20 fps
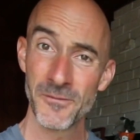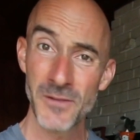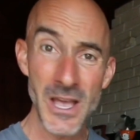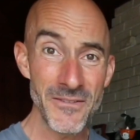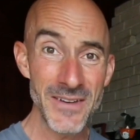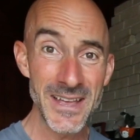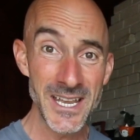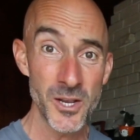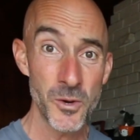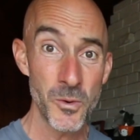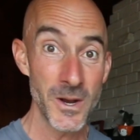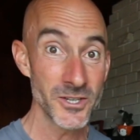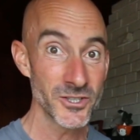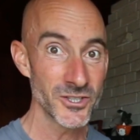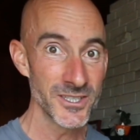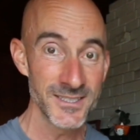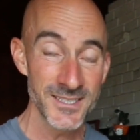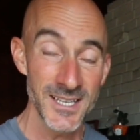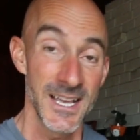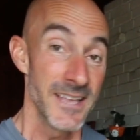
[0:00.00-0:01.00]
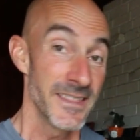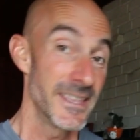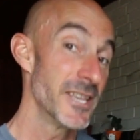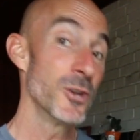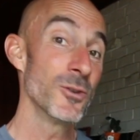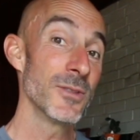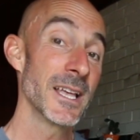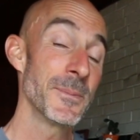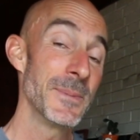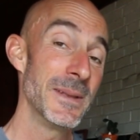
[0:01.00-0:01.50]
If you have any questions that
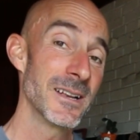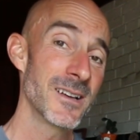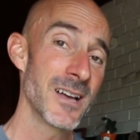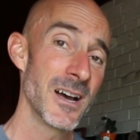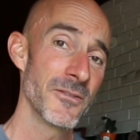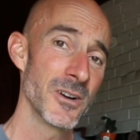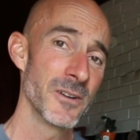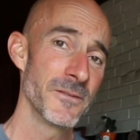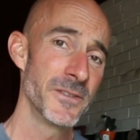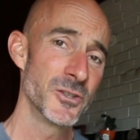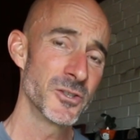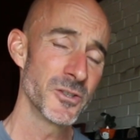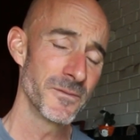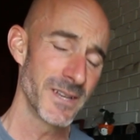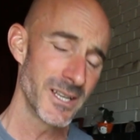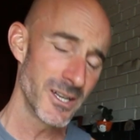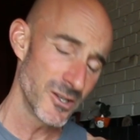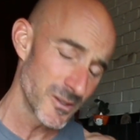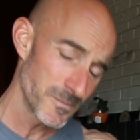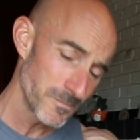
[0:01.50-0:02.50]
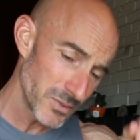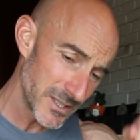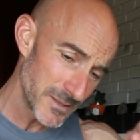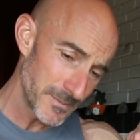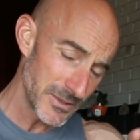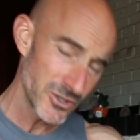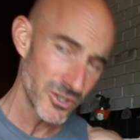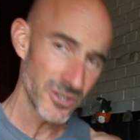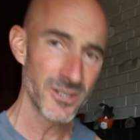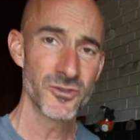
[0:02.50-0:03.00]
you'd like me to cover in future videos, please
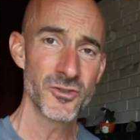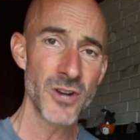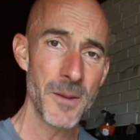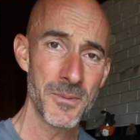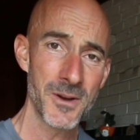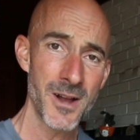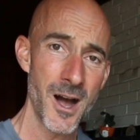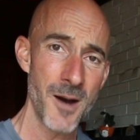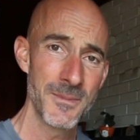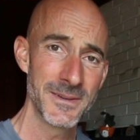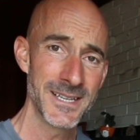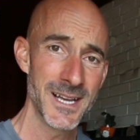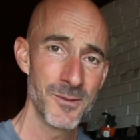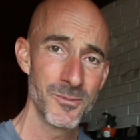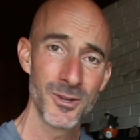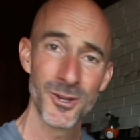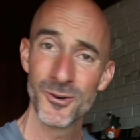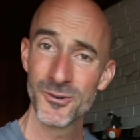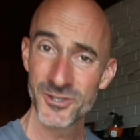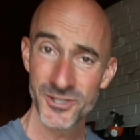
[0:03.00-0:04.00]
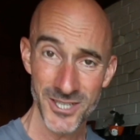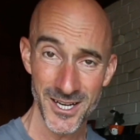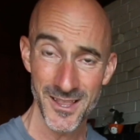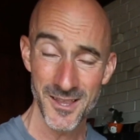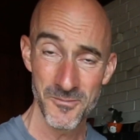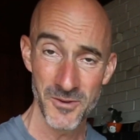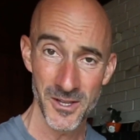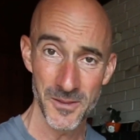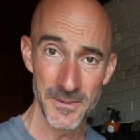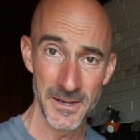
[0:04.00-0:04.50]
be sure to drop a comment down below and share
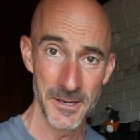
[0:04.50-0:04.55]
them with